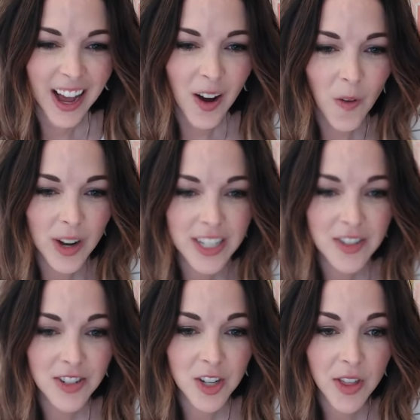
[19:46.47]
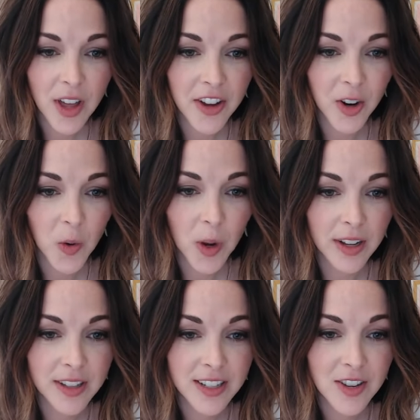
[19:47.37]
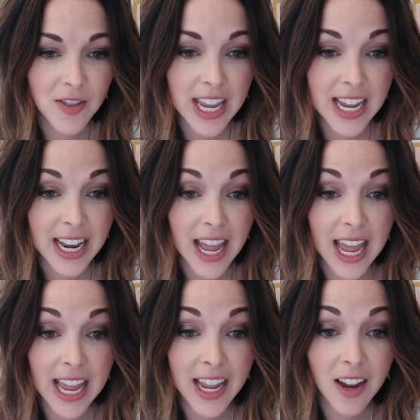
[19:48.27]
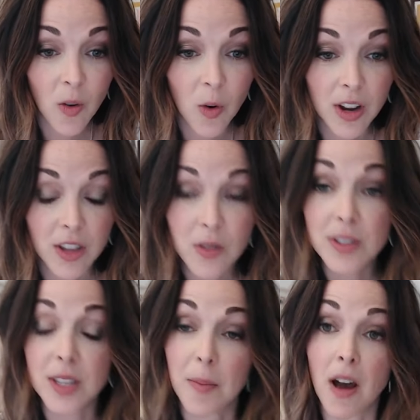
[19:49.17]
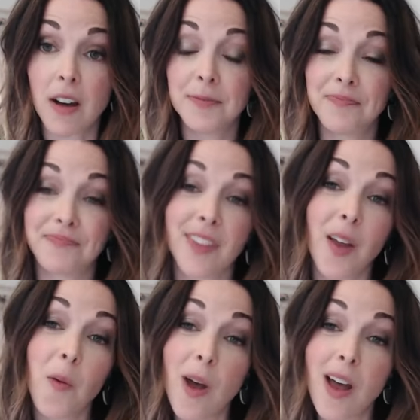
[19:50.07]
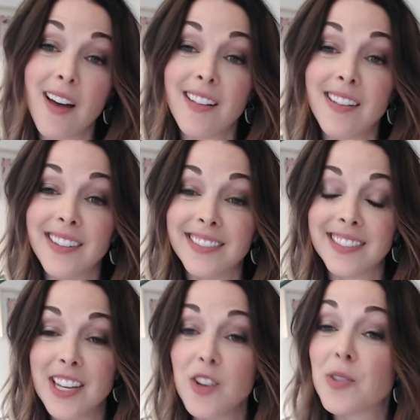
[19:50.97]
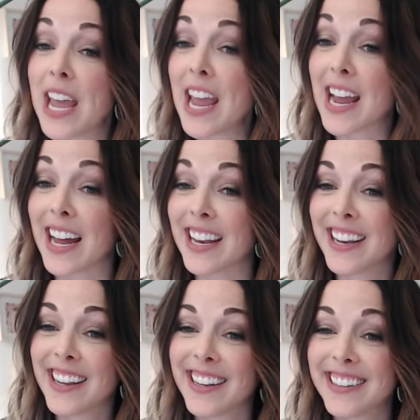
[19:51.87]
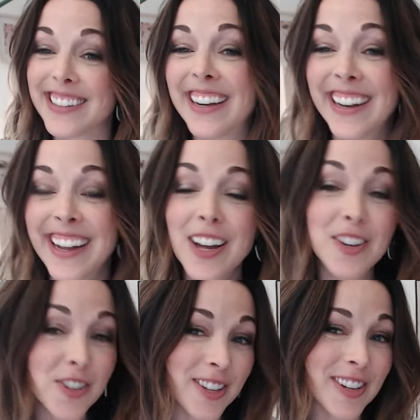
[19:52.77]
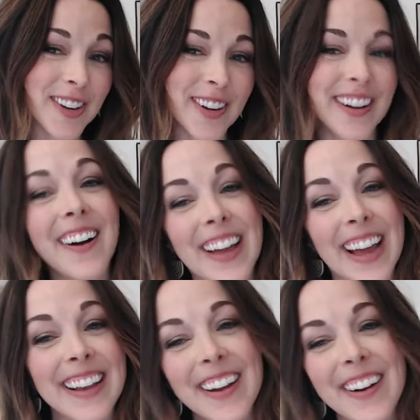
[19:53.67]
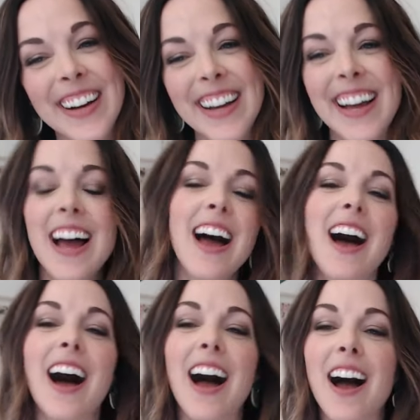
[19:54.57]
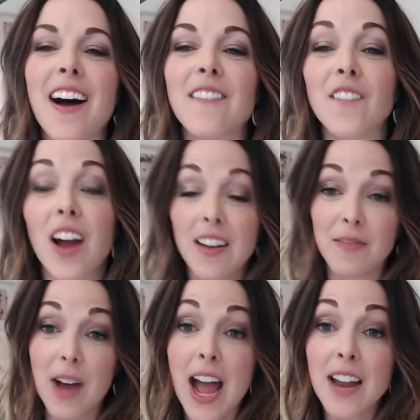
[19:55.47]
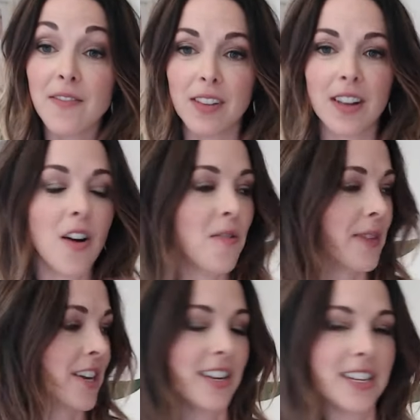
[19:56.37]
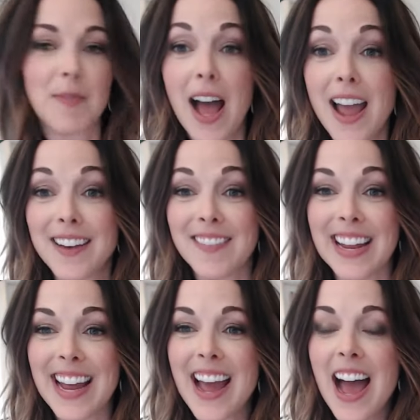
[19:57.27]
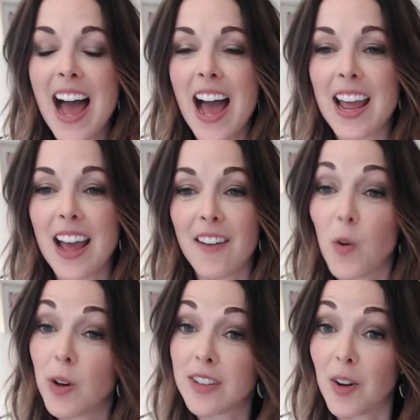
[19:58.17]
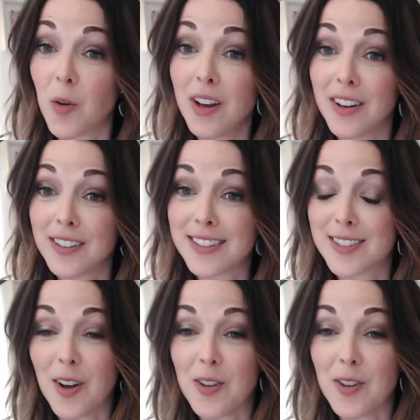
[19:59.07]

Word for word: What do you do with all your quilts? You can't hang or use them all. Well, you can. Should you? Okay, no. Behind me, I have quilts on quilts, so you